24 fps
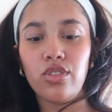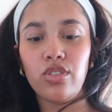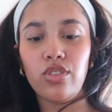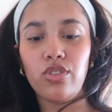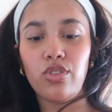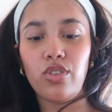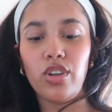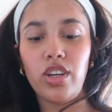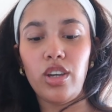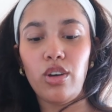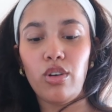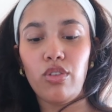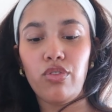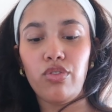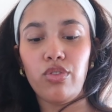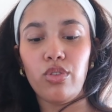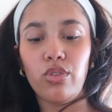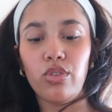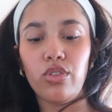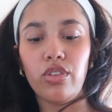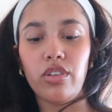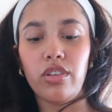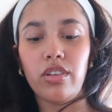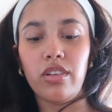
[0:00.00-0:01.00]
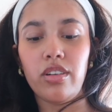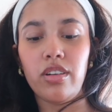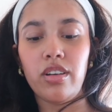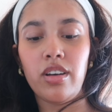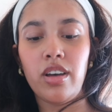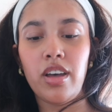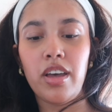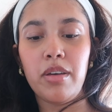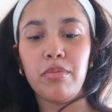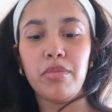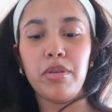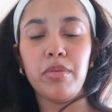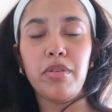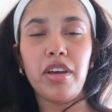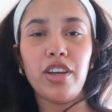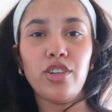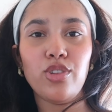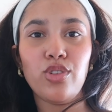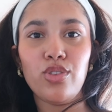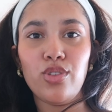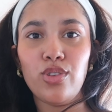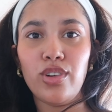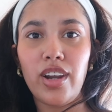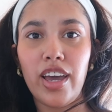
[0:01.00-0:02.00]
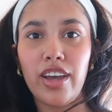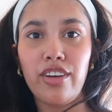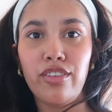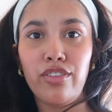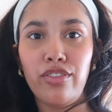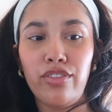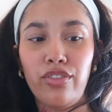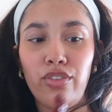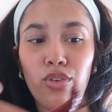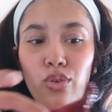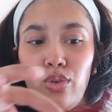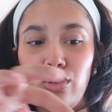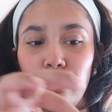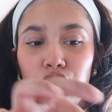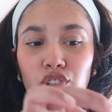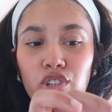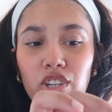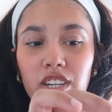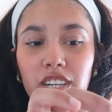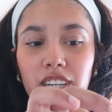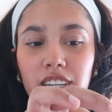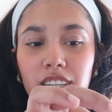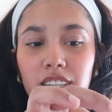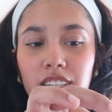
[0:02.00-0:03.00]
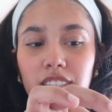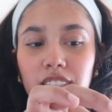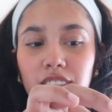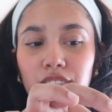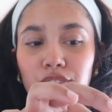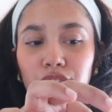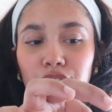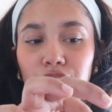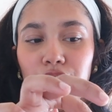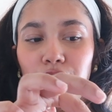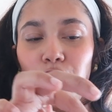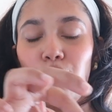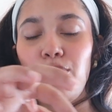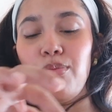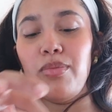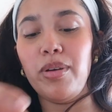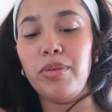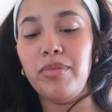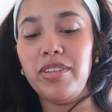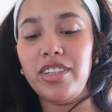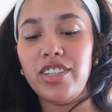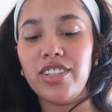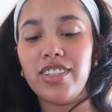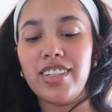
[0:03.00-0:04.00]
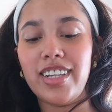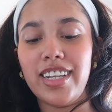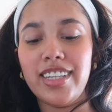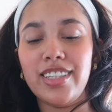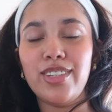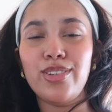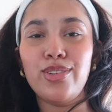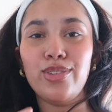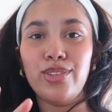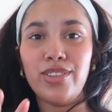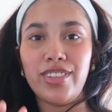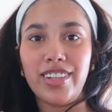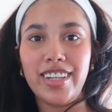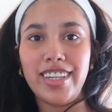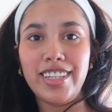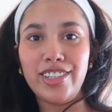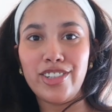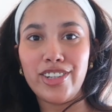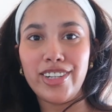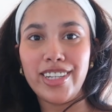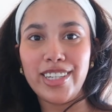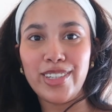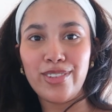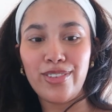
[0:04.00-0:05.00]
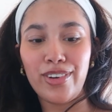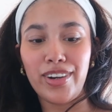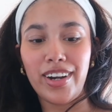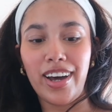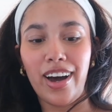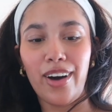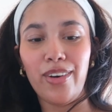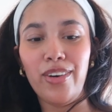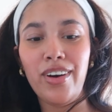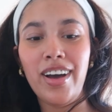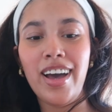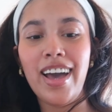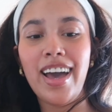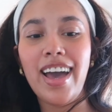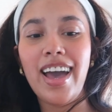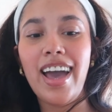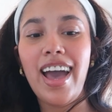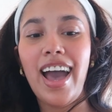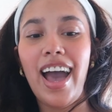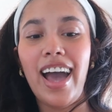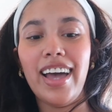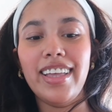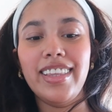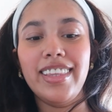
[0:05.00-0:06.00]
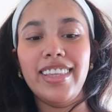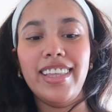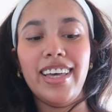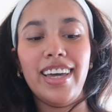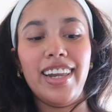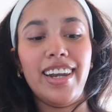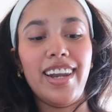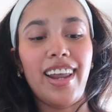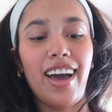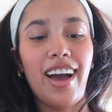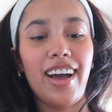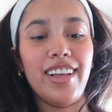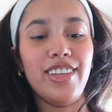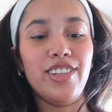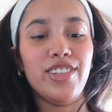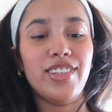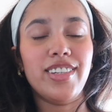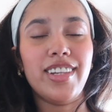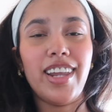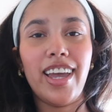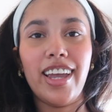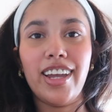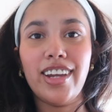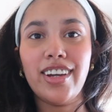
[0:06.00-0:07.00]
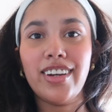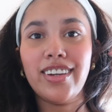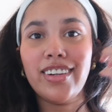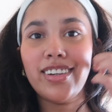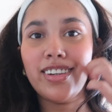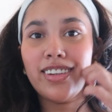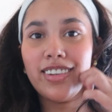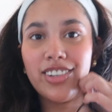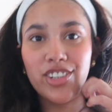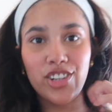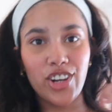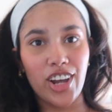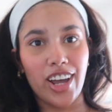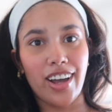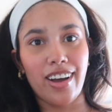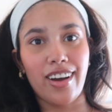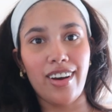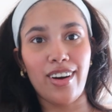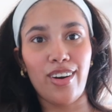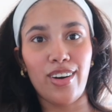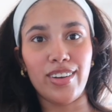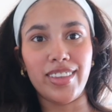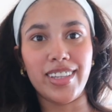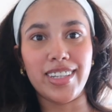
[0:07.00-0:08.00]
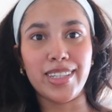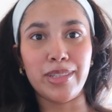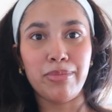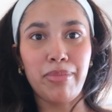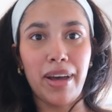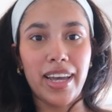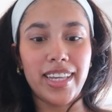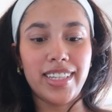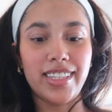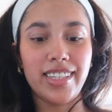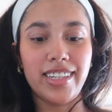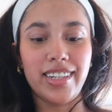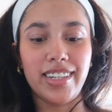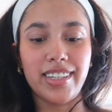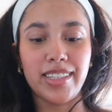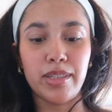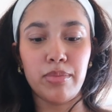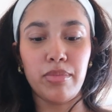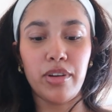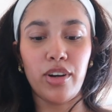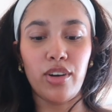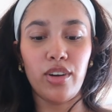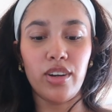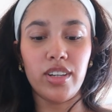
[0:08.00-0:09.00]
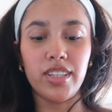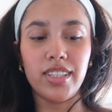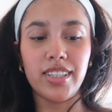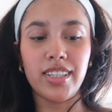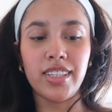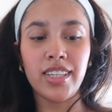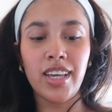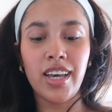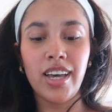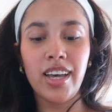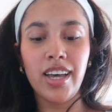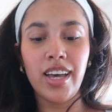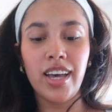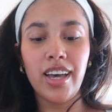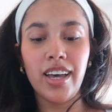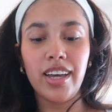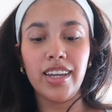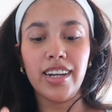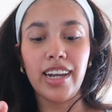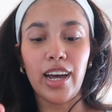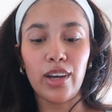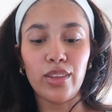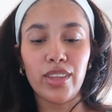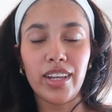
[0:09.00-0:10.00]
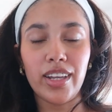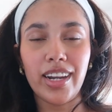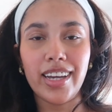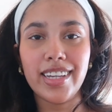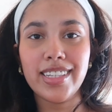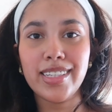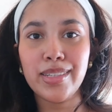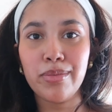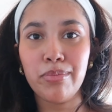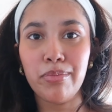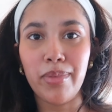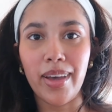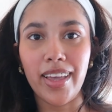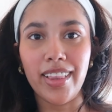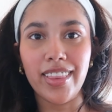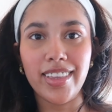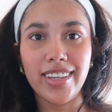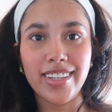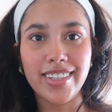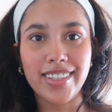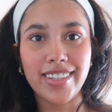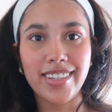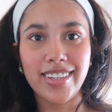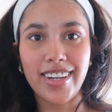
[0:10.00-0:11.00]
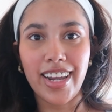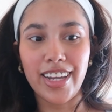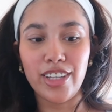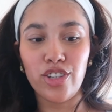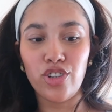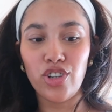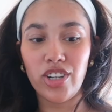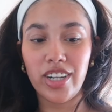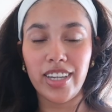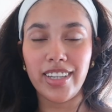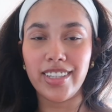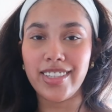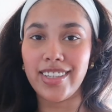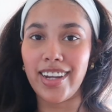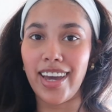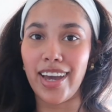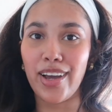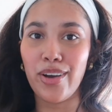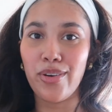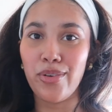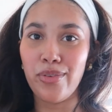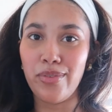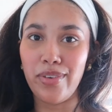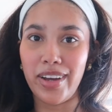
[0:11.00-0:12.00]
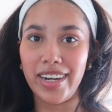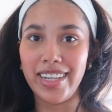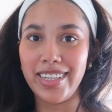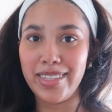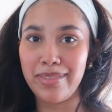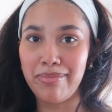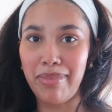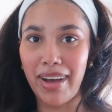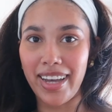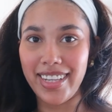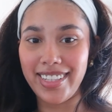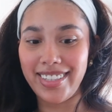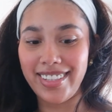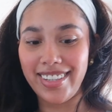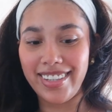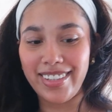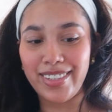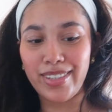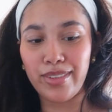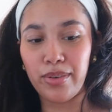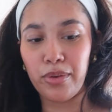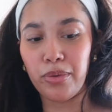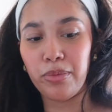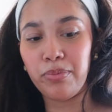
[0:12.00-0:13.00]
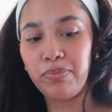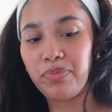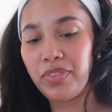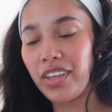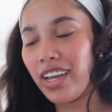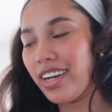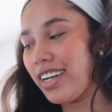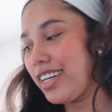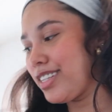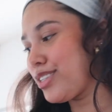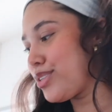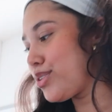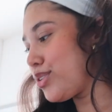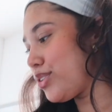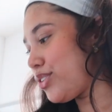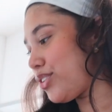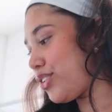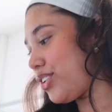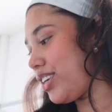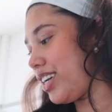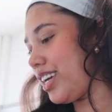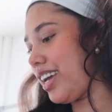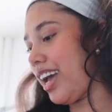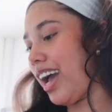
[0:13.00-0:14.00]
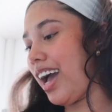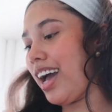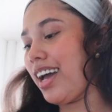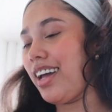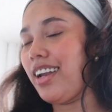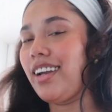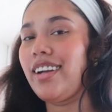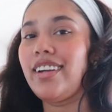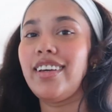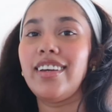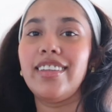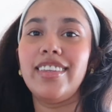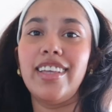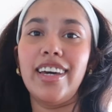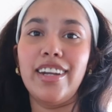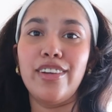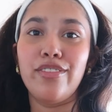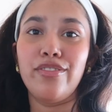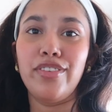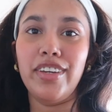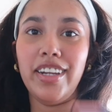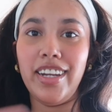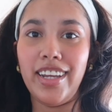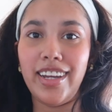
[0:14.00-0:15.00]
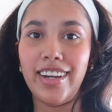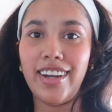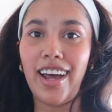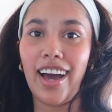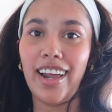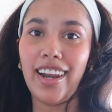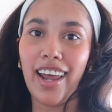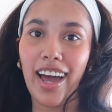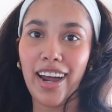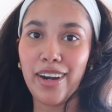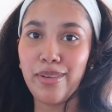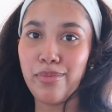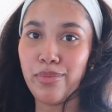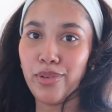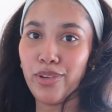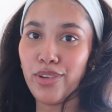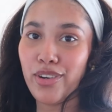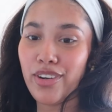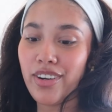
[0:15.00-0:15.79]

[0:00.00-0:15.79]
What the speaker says: 3 or 4. Maybe I should do like 4 chilies, or maybe just let's do 3 chilies for now, and then I'll just like check on the spiciness, because now that I smell this red chili, it's like very spicy. So let's do 3, and then if we need, I'll add more.